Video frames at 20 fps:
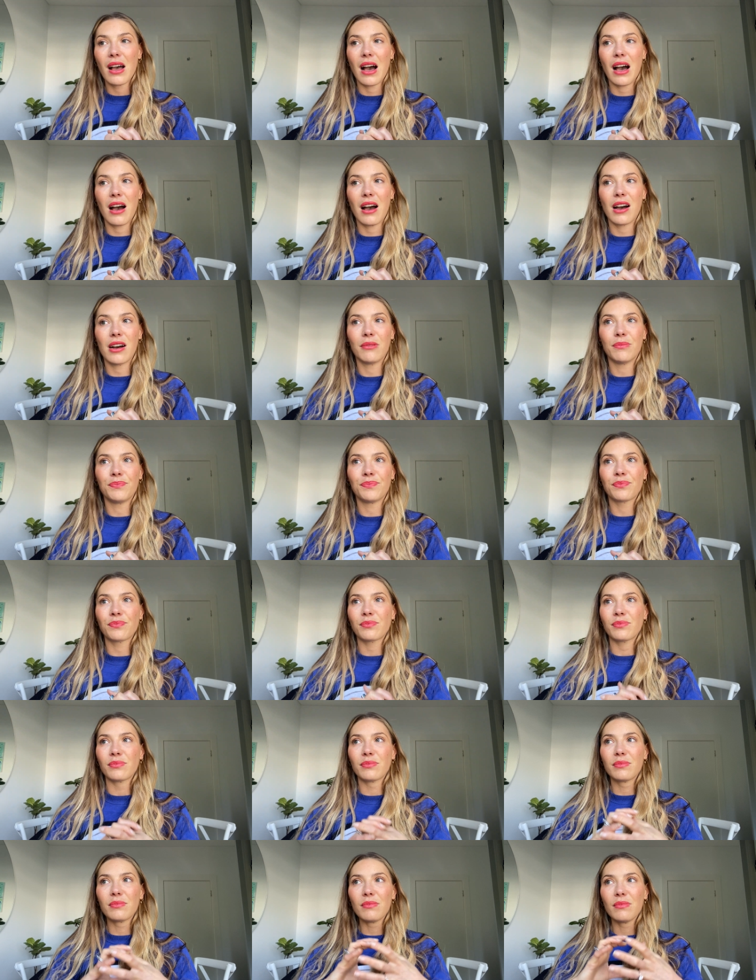
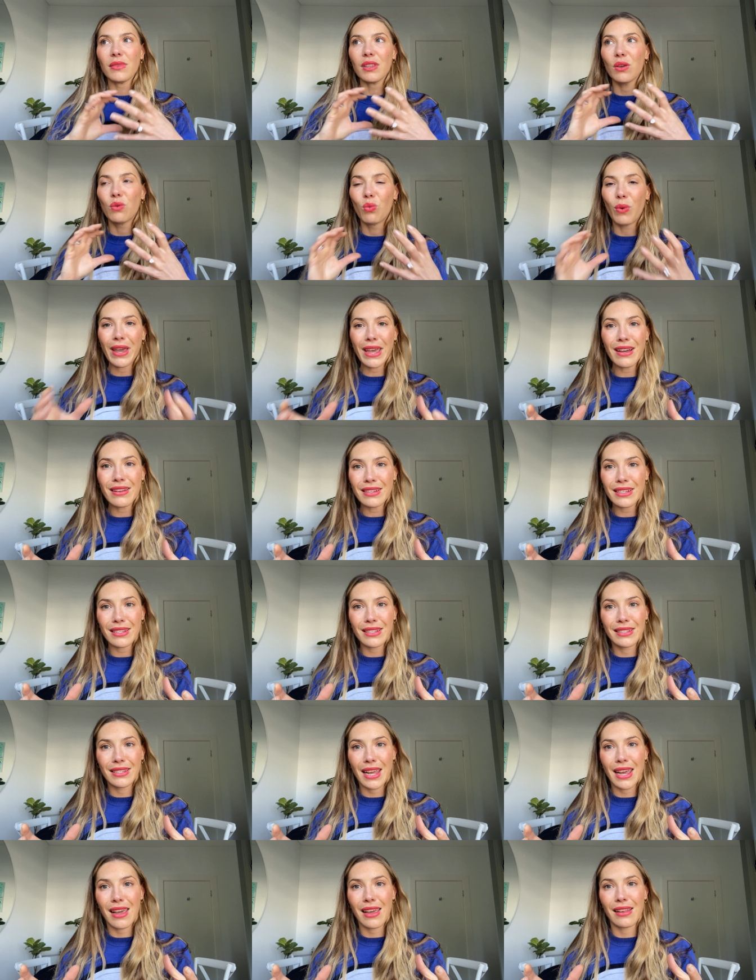Um, we
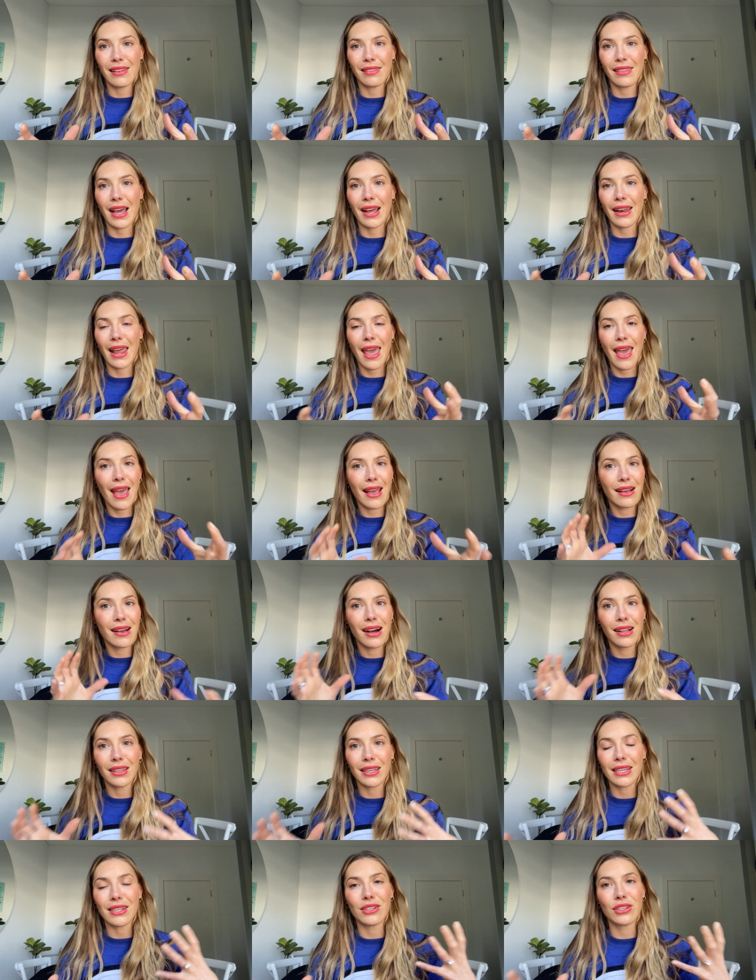understand that hair
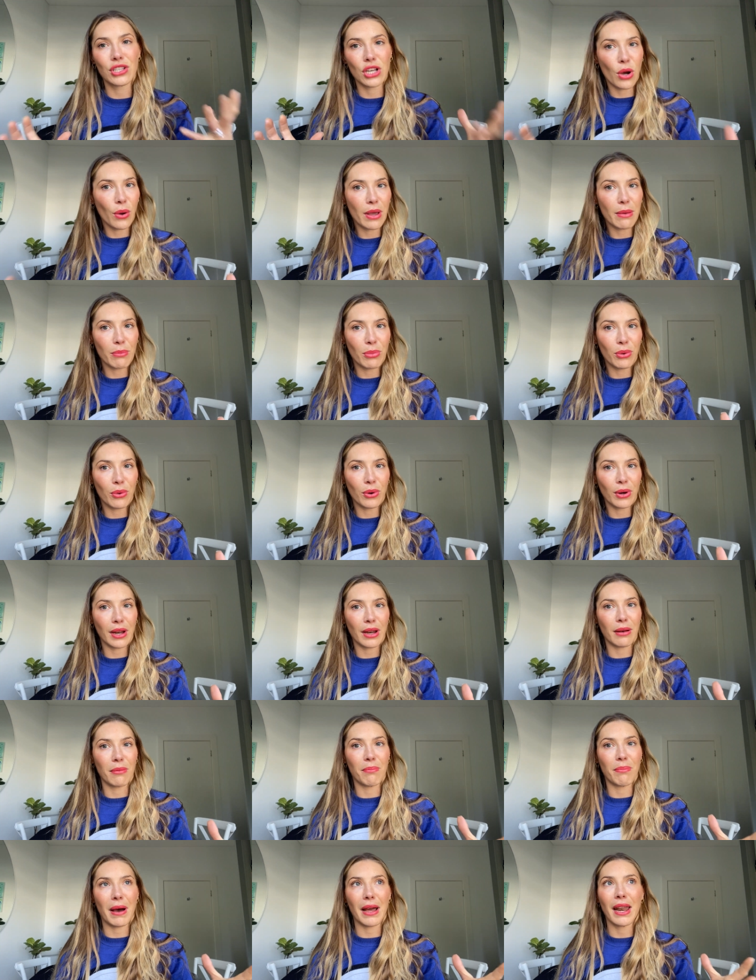color is so
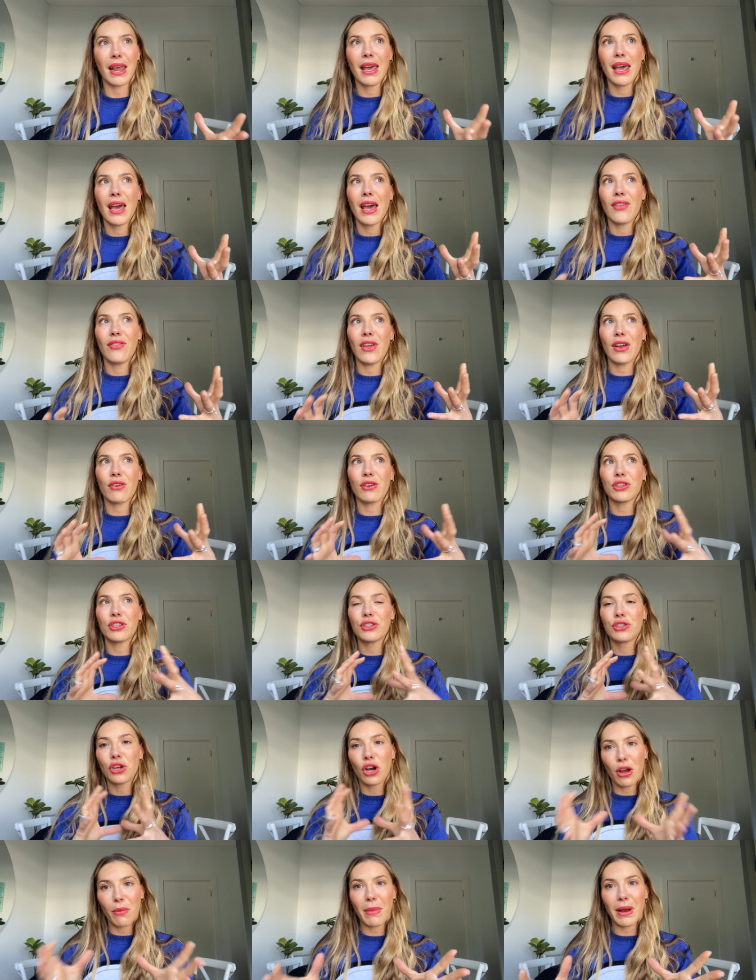important, but there are
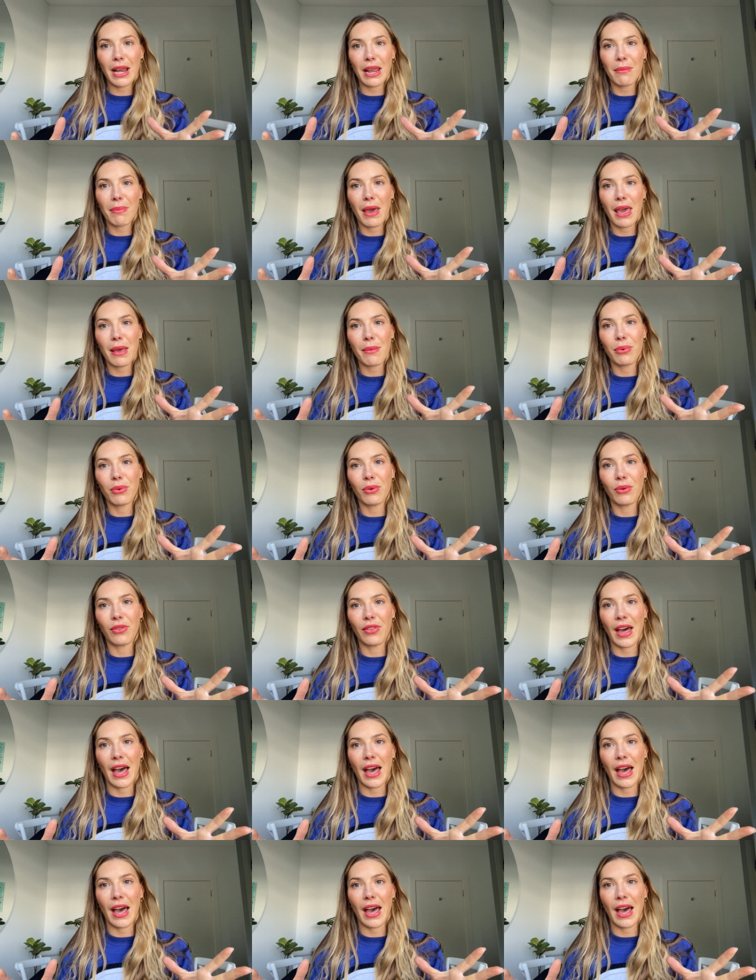so many people